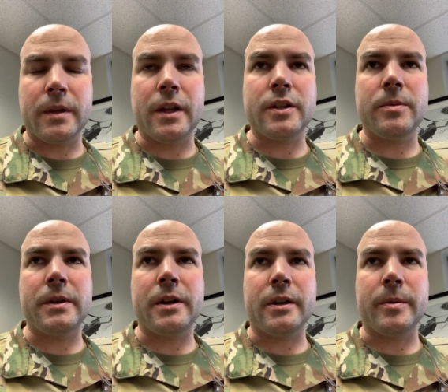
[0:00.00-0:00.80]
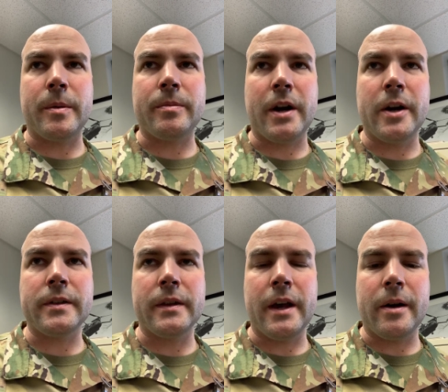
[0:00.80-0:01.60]
that should be talked about prior
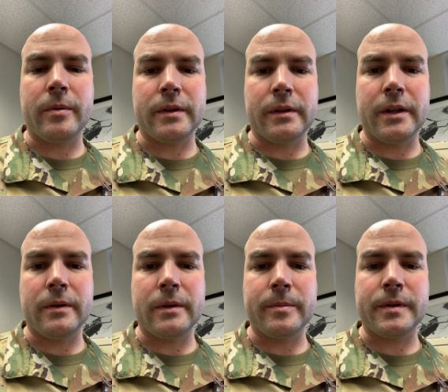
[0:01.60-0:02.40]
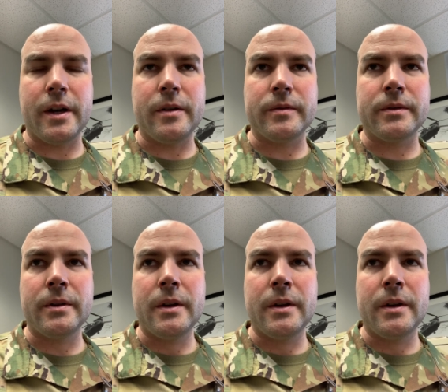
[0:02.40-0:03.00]
to that with the leader themselves.